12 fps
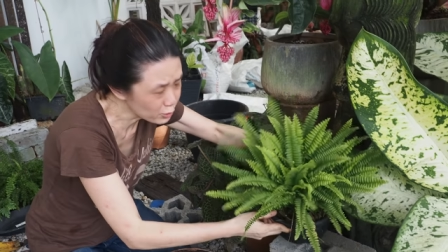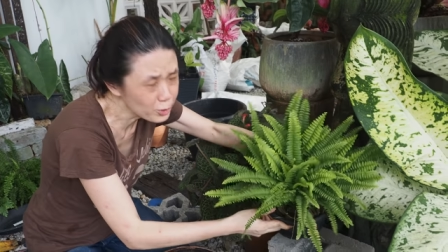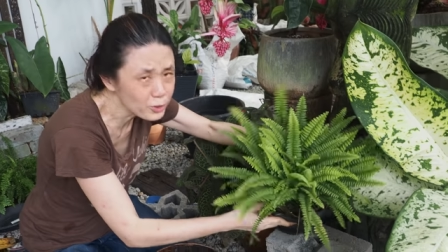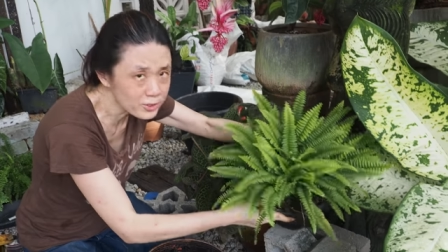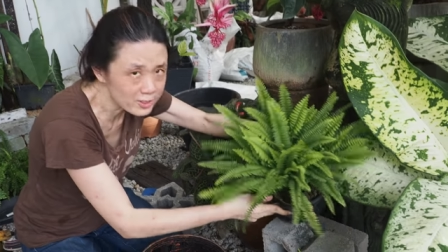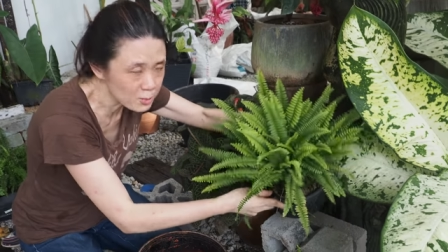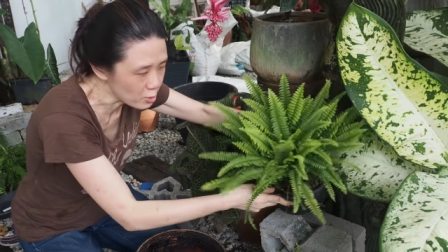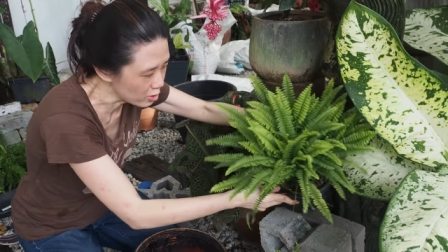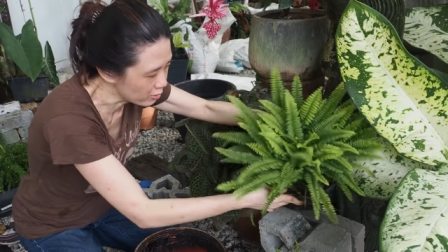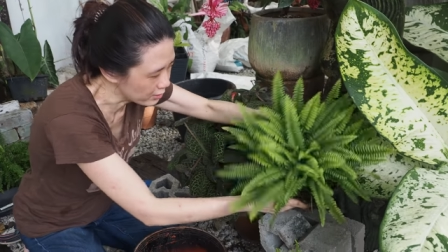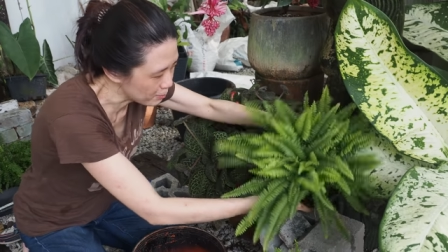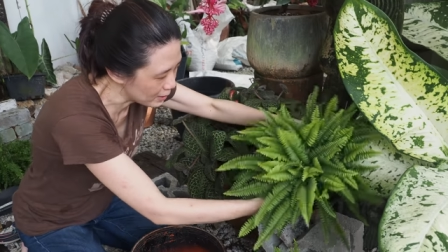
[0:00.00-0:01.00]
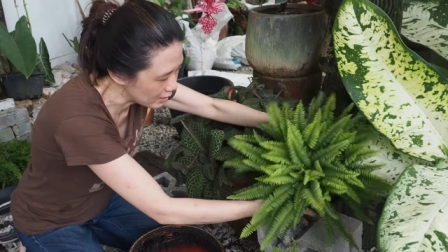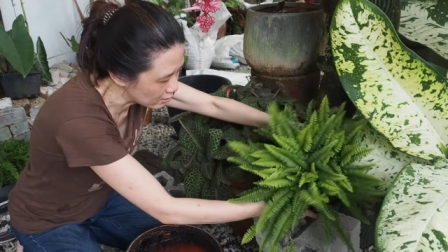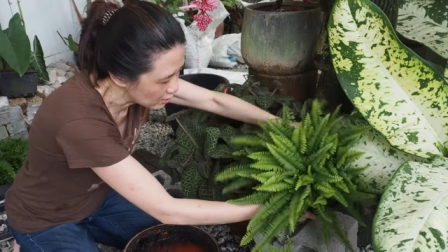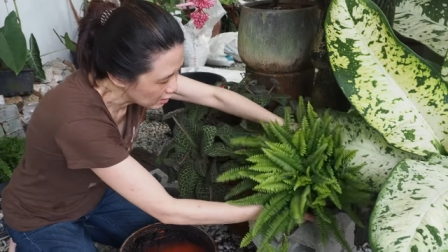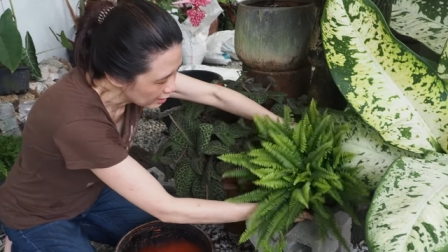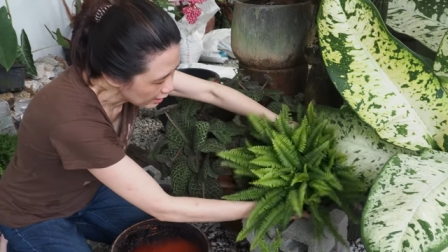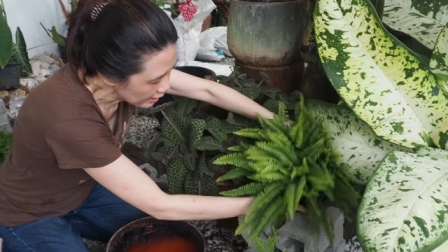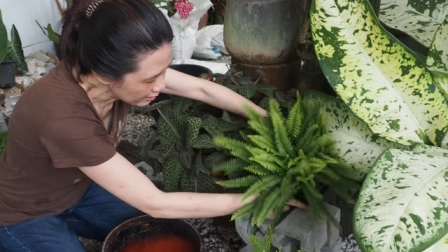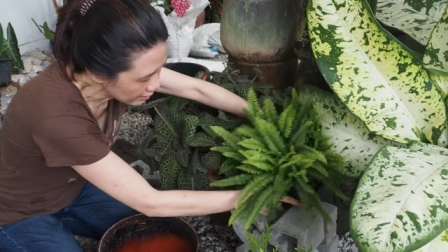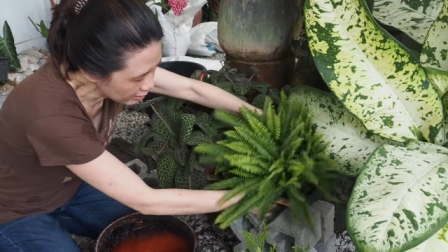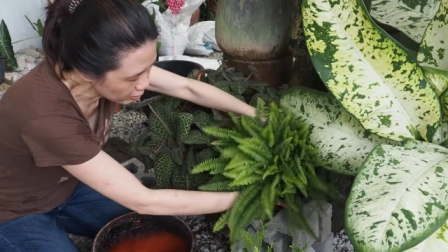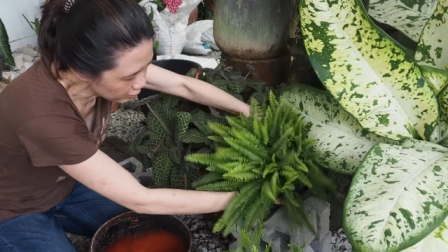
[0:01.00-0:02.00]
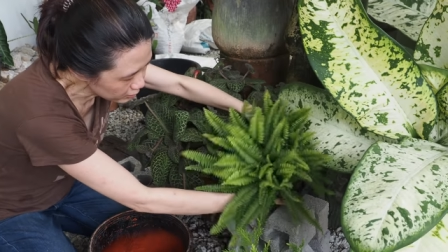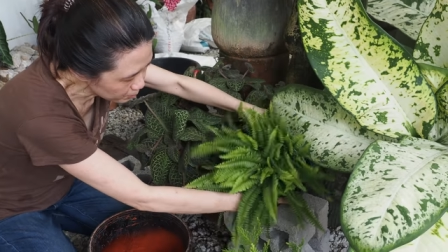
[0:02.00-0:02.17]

you could see more of the plant and none of the